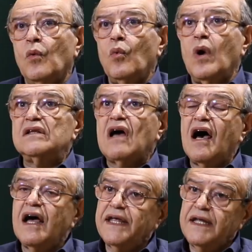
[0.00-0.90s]
What
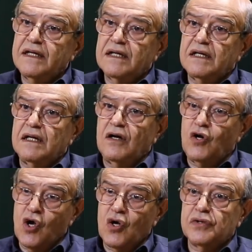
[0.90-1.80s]
I
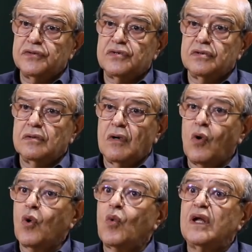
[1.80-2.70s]
learned,
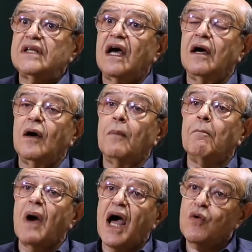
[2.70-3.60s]
or what
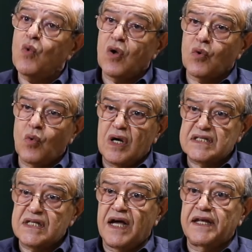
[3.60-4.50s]
my work
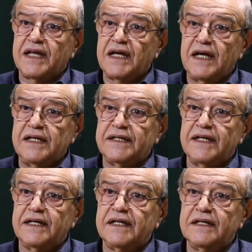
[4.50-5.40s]
was like in
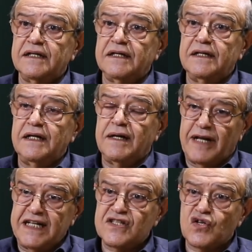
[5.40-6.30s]
the
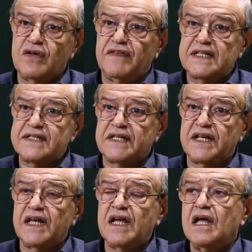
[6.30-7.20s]
Lebanese
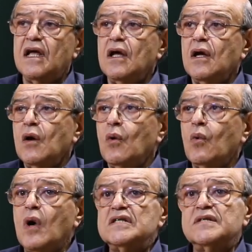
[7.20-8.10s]
University,
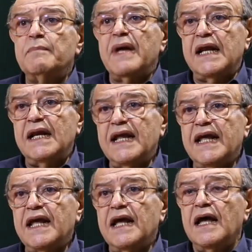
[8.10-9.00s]
was
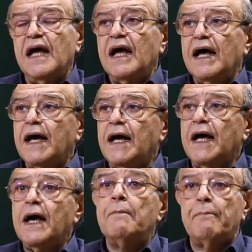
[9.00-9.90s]
mainly
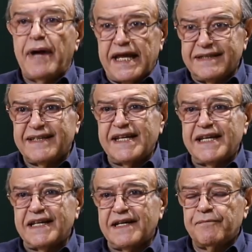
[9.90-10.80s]

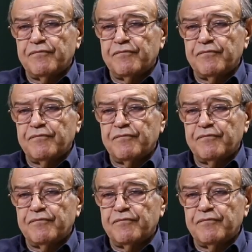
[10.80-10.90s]
painting.